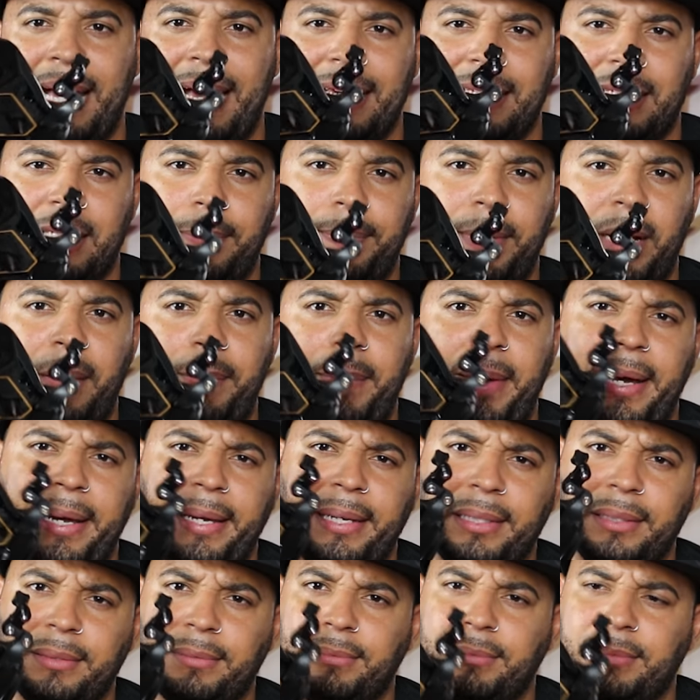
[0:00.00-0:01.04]
asked about
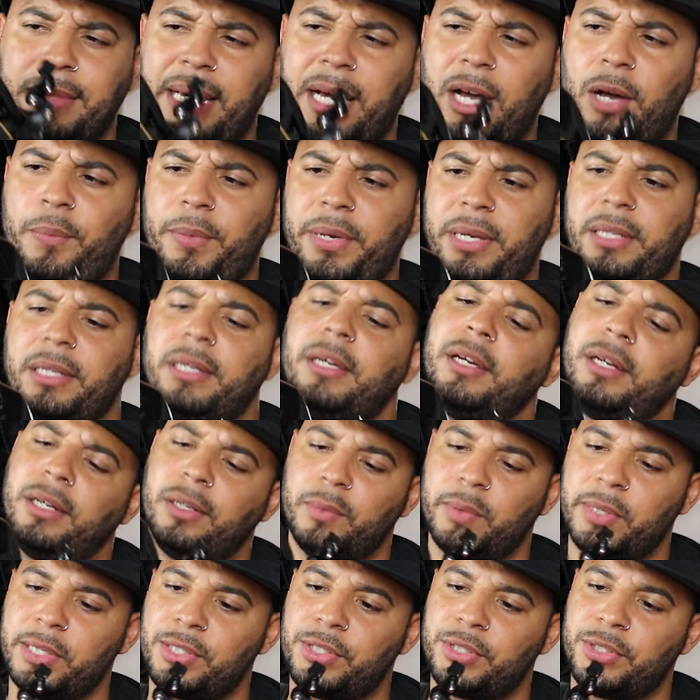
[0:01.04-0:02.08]
my helmet
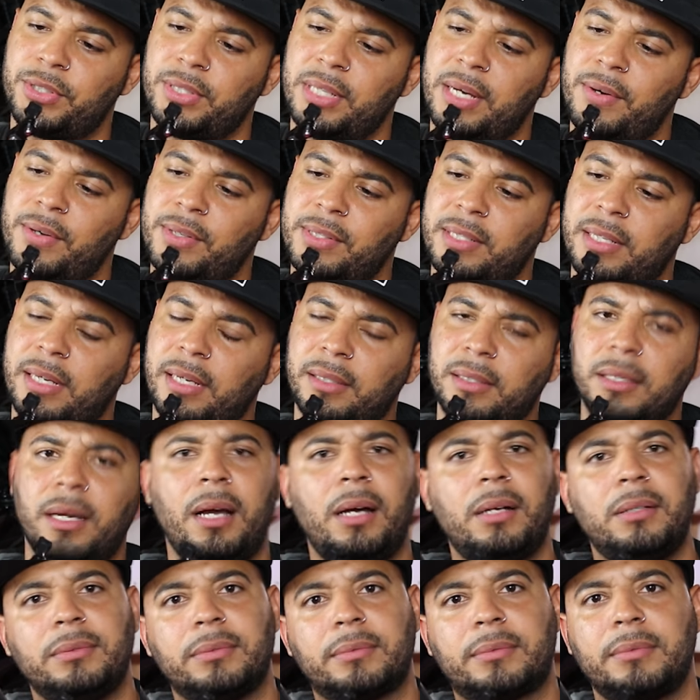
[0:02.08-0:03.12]
here, which I was like,
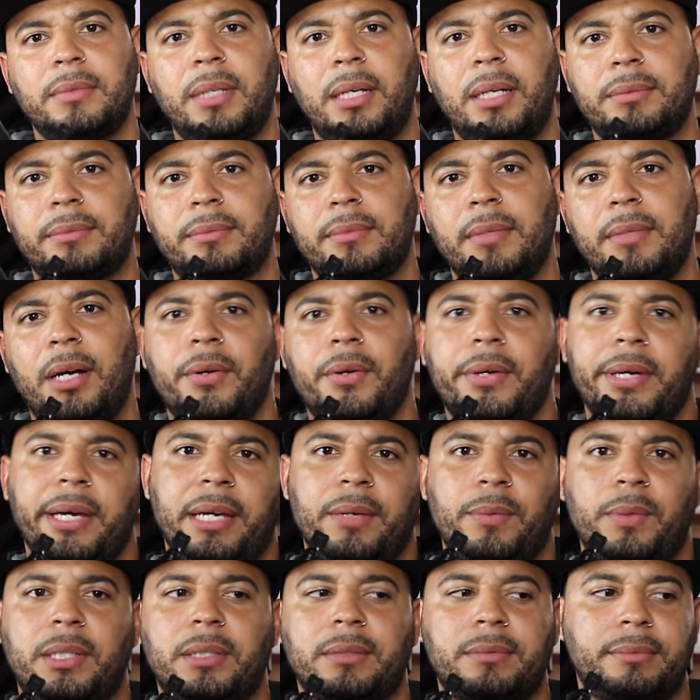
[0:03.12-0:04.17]

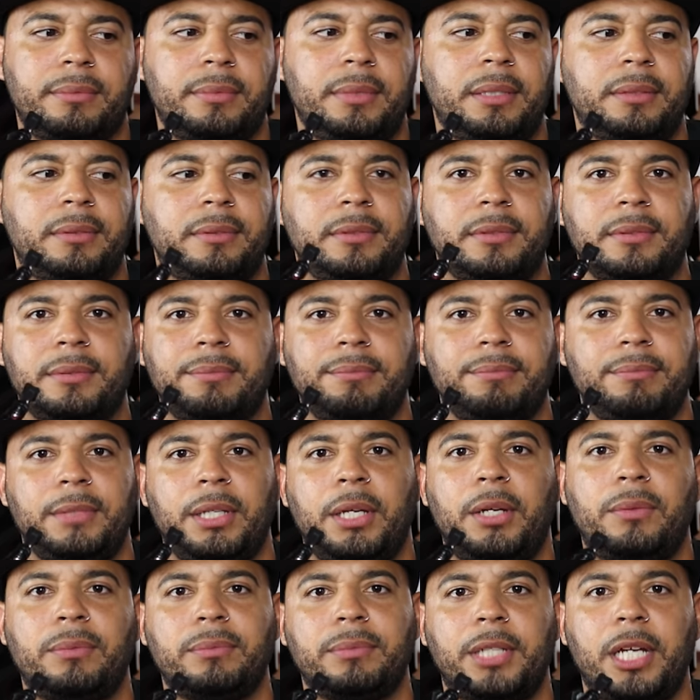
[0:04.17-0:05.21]
okay, well,
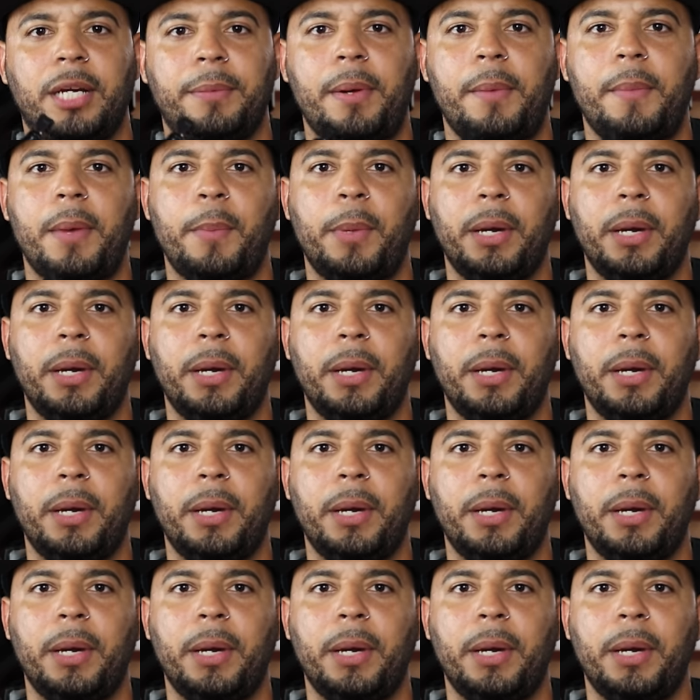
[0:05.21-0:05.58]
you don't care about my